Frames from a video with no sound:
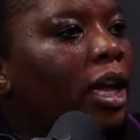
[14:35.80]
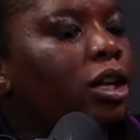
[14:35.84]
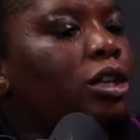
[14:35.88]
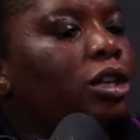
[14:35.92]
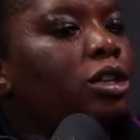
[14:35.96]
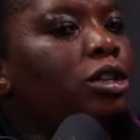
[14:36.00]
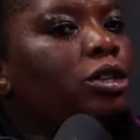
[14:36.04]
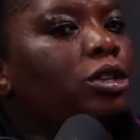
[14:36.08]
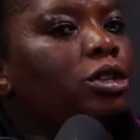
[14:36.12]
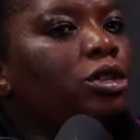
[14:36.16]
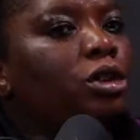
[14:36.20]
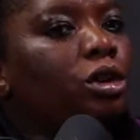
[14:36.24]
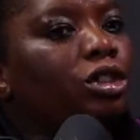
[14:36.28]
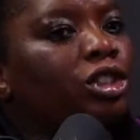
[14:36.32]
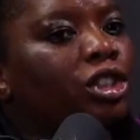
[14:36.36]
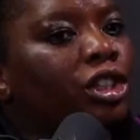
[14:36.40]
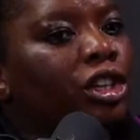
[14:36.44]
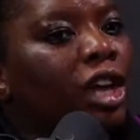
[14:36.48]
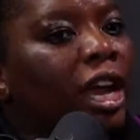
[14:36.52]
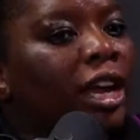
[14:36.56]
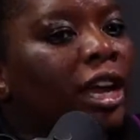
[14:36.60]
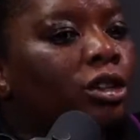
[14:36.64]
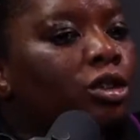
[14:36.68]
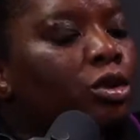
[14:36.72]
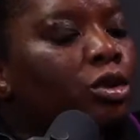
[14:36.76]
So,
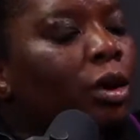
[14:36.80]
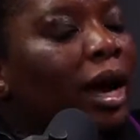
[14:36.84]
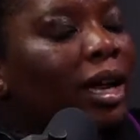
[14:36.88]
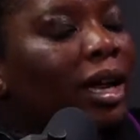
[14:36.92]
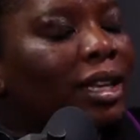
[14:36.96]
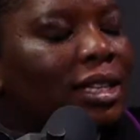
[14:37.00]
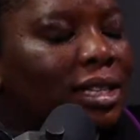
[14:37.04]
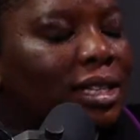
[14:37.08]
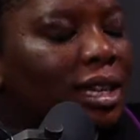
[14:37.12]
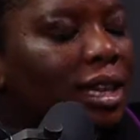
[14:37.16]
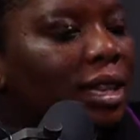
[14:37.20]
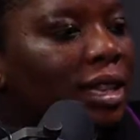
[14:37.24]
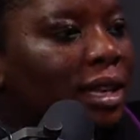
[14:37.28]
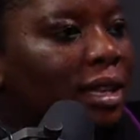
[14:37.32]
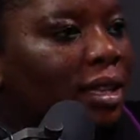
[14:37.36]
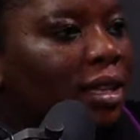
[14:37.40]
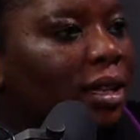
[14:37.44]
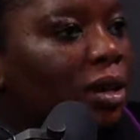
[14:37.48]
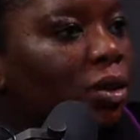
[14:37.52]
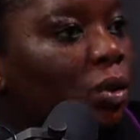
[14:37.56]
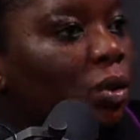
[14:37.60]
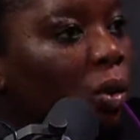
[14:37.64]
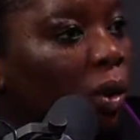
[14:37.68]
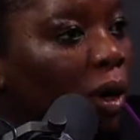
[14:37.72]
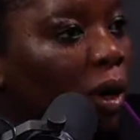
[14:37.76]
and to answer
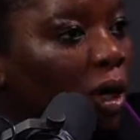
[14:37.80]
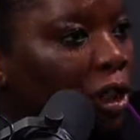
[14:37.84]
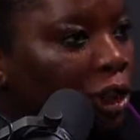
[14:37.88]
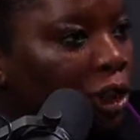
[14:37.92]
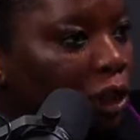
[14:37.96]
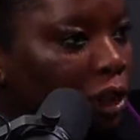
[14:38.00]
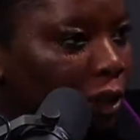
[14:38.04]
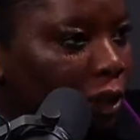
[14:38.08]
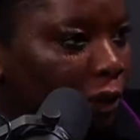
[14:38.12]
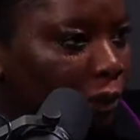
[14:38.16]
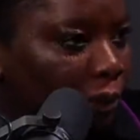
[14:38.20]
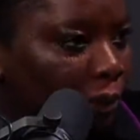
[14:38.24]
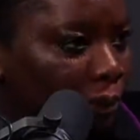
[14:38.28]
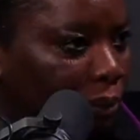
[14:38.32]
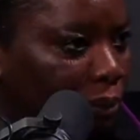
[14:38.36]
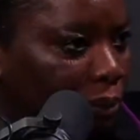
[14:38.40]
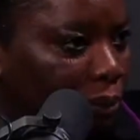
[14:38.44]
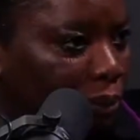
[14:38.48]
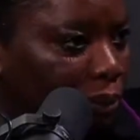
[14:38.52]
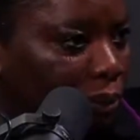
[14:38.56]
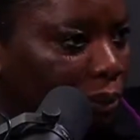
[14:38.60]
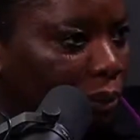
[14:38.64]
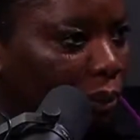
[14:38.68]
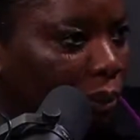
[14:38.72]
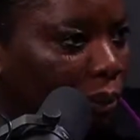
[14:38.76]
the question,
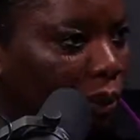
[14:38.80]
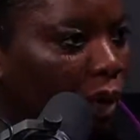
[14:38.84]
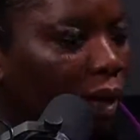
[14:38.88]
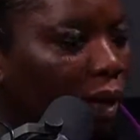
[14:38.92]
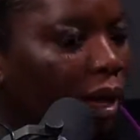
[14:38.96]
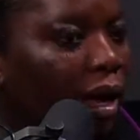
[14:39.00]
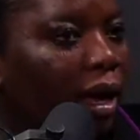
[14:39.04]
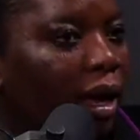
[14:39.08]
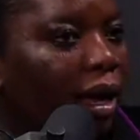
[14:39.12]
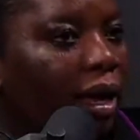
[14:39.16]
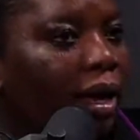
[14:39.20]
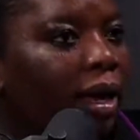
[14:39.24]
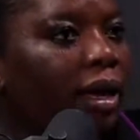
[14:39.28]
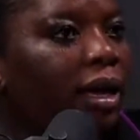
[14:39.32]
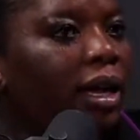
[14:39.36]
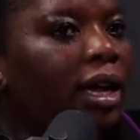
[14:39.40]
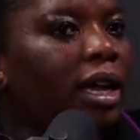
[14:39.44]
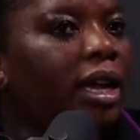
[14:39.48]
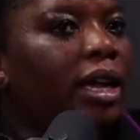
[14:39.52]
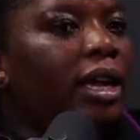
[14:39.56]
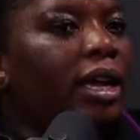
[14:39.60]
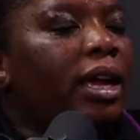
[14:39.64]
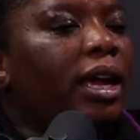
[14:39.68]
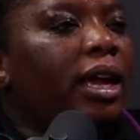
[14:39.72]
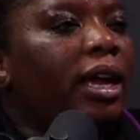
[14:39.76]

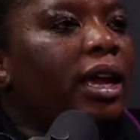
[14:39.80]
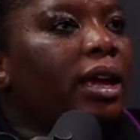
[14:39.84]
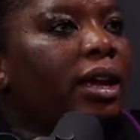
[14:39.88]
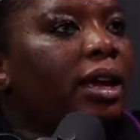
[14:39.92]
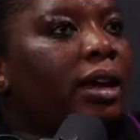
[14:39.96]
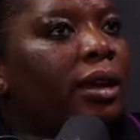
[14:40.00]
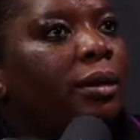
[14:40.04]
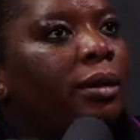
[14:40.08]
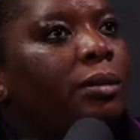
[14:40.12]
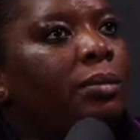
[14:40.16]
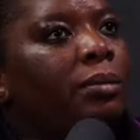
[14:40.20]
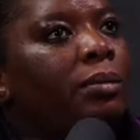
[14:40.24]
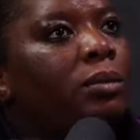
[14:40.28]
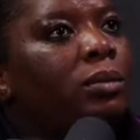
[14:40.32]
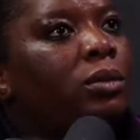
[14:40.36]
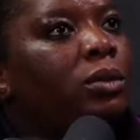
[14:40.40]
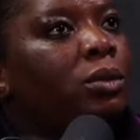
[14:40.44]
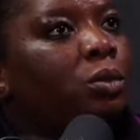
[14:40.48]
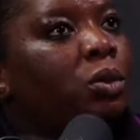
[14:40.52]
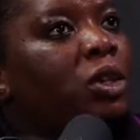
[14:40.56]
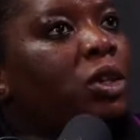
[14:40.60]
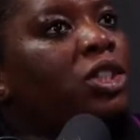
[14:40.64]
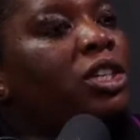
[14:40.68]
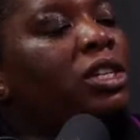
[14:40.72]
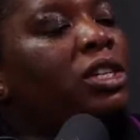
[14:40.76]

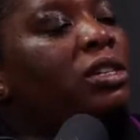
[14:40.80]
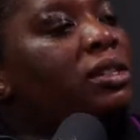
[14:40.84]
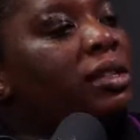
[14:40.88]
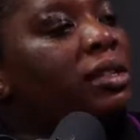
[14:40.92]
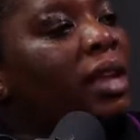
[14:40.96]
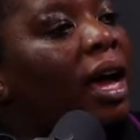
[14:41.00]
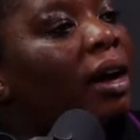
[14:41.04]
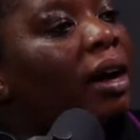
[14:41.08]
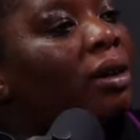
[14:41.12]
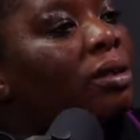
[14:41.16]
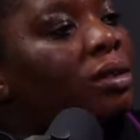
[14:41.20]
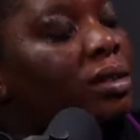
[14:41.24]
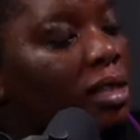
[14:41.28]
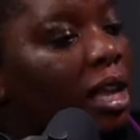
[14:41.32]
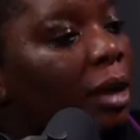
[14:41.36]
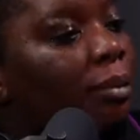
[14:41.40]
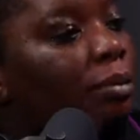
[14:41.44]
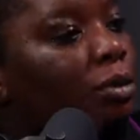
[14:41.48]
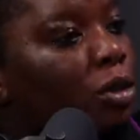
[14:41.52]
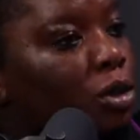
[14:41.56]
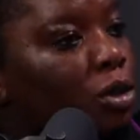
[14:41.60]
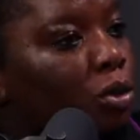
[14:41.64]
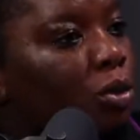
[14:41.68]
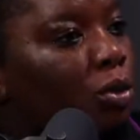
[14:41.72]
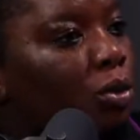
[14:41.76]
which is now step
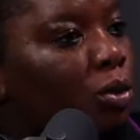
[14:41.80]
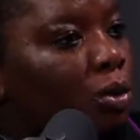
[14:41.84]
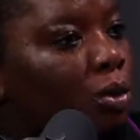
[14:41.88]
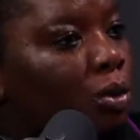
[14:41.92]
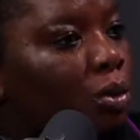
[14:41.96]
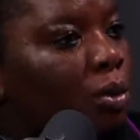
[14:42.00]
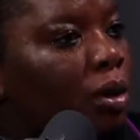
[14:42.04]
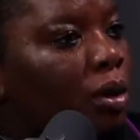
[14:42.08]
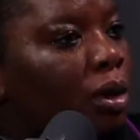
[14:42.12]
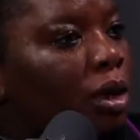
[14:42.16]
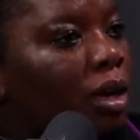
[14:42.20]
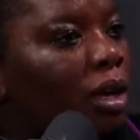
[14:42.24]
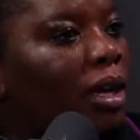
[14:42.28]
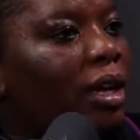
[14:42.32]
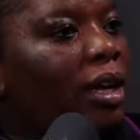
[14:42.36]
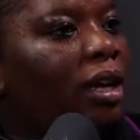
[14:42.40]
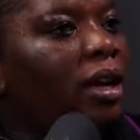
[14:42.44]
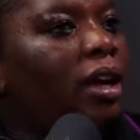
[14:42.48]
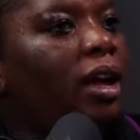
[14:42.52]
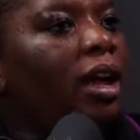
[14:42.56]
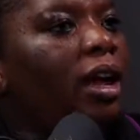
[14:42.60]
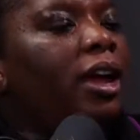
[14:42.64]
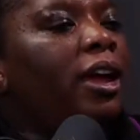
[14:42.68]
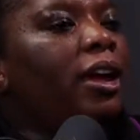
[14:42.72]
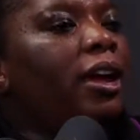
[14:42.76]
2,
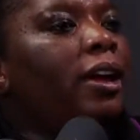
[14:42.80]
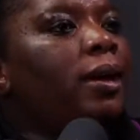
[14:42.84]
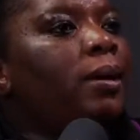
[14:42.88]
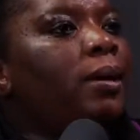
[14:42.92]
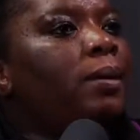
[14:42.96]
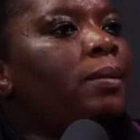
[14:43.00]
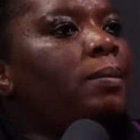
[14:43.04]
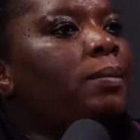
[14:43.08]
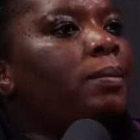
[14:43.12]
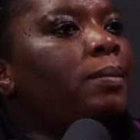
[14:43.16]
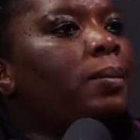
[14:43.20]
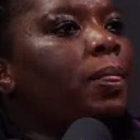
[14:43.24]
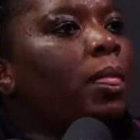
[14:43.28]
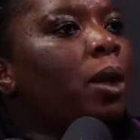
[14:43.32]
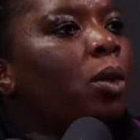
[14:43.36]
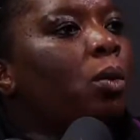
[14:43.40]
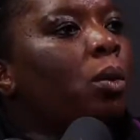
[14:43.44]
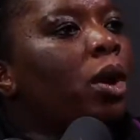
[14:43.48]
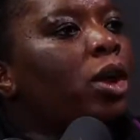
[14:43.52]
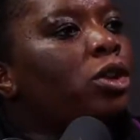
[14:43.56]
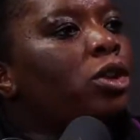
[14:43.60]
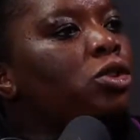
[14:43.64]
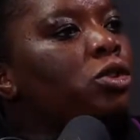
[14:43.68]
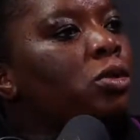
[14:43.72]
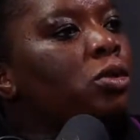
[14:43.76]

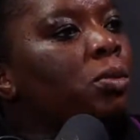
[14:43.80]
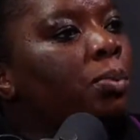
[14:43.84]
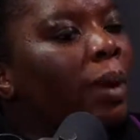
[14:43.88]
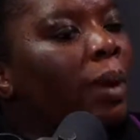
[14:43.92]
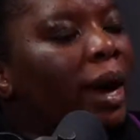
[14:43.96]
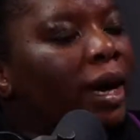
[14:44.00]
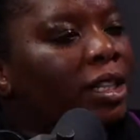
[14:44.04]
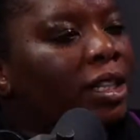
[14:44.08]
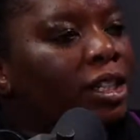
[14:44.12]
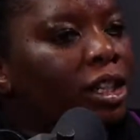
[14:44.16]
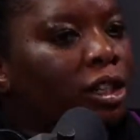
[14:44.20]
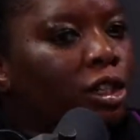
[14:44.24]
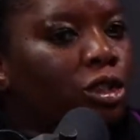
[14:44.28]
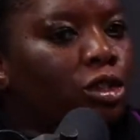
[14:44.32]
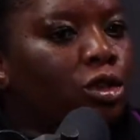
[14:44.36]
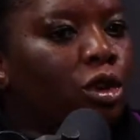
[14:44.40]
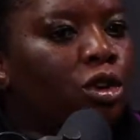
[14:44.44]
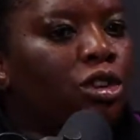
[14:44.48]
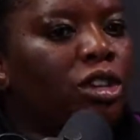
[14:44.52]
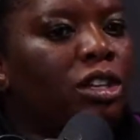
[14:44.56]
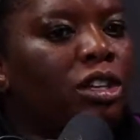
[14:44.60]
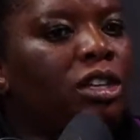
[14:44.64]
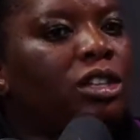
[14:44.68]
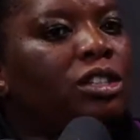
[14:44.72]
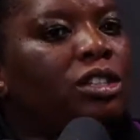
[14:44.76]
when you budget, so
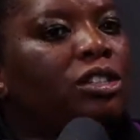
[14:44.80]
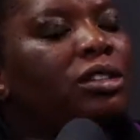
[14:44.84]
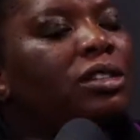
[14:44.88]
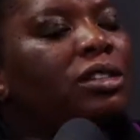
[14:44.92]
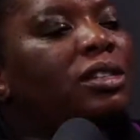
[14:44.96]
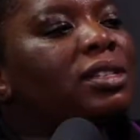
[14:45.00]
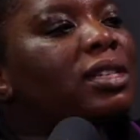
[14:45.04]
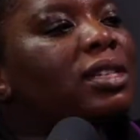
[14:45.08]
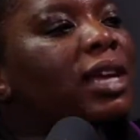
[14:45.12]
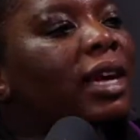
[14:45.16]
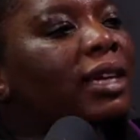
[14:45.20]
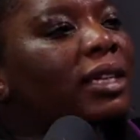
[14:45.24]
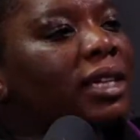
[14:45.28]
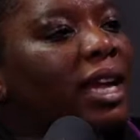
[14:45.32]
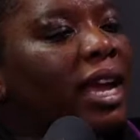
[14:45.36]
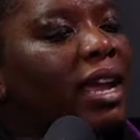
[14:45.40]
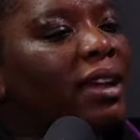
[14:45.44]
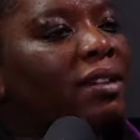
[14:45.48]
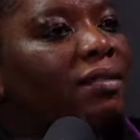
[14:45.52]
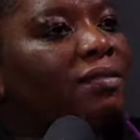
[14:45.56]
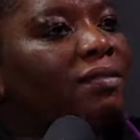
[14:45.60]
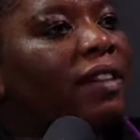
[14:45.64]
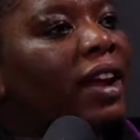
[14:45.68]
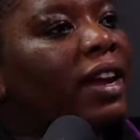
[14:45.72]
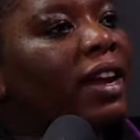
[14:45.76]
you need to set
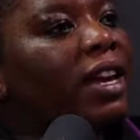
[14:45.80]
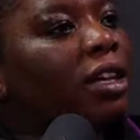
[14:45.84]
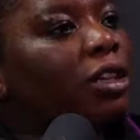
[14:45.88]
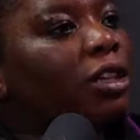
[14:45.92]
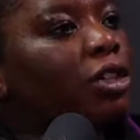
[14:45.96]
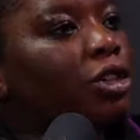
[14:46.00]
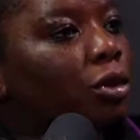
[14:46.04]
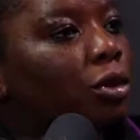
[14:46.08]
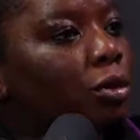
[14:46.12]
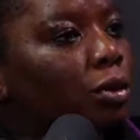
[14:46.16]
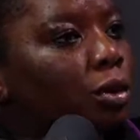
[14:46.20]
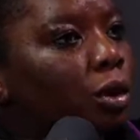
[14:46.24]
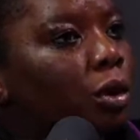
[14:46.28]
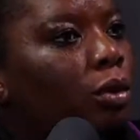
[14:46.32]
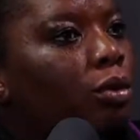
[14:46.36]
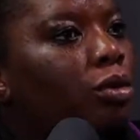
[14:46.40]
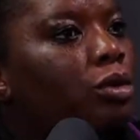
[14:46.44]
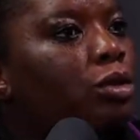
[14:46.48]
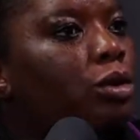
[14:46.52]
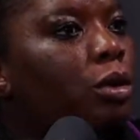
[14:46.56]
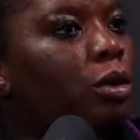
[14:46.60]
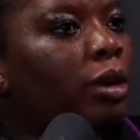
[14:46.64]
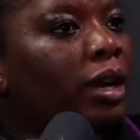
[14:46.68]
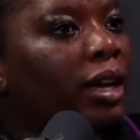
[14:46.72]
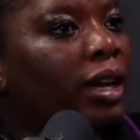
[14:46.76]
a financial goal.
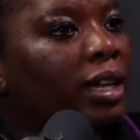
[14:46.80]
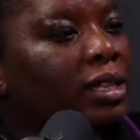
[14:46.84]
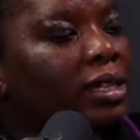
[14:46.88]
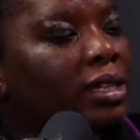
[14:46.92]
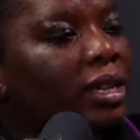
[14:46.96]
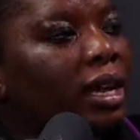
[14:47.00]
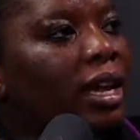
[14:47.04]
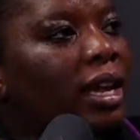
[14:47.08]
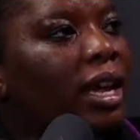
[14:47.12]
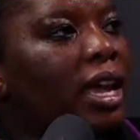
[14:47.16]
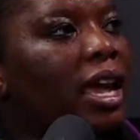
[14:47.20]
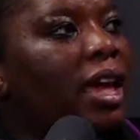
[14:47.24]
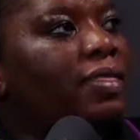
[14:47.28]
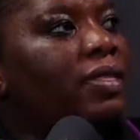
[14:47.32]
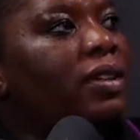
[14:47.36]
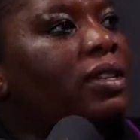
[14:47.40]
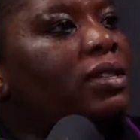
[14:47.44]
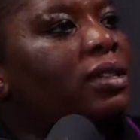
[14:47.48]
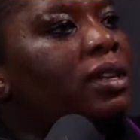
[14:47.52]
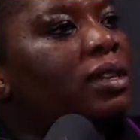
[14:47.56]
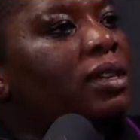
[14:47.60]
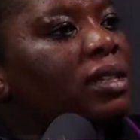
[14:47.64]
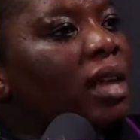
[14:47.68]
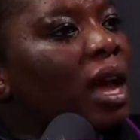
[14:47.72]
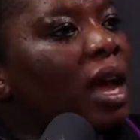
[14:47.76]
So let's say
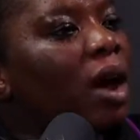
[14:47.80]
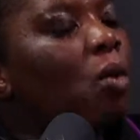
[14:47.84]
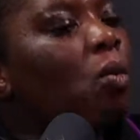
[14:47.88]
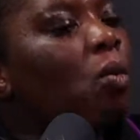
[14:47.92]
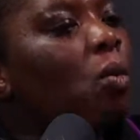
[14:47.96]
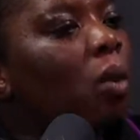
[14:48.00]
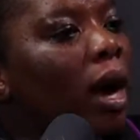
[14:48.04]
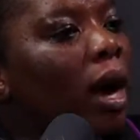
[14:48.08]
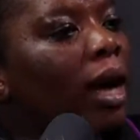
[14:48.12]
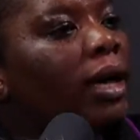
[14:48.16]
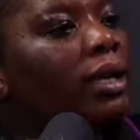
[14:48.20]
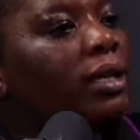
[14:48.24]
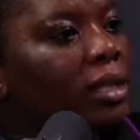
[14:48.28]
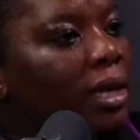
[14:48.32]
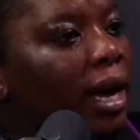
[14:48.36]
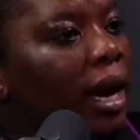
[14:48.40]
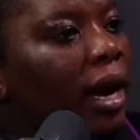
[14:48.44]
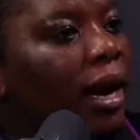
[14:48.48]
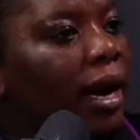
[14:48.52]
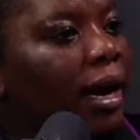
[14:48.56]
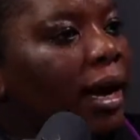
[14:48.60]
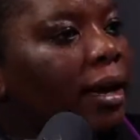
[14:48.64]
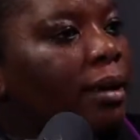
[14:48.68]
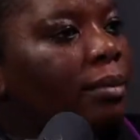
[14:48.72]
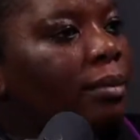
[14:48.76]
this is a
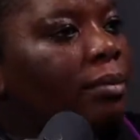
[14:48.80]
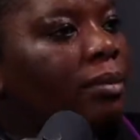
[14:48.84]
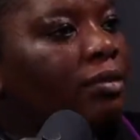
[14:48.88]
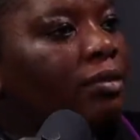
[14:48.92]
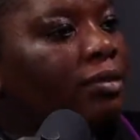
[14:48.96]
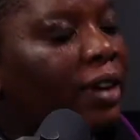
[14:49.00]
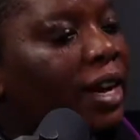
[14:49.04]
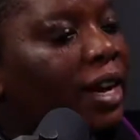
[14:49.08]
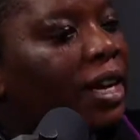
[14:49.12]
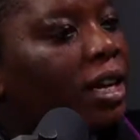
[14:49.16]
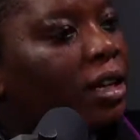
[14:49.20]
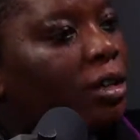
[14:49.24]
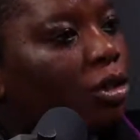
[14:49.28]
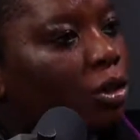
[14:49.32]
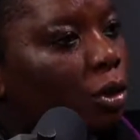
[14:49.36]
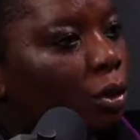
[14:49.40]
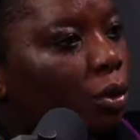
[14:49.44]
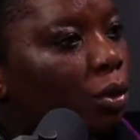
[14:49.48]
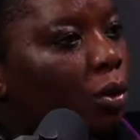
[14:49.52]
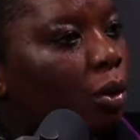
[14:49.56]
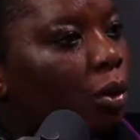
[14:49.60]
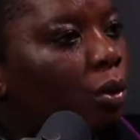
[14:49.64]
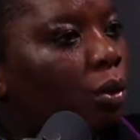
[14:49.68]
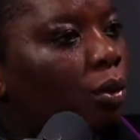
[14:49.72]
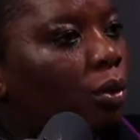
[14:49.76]
one-time financial
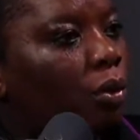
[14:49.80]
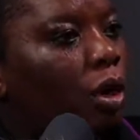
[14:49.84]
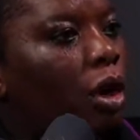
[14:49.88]
goal.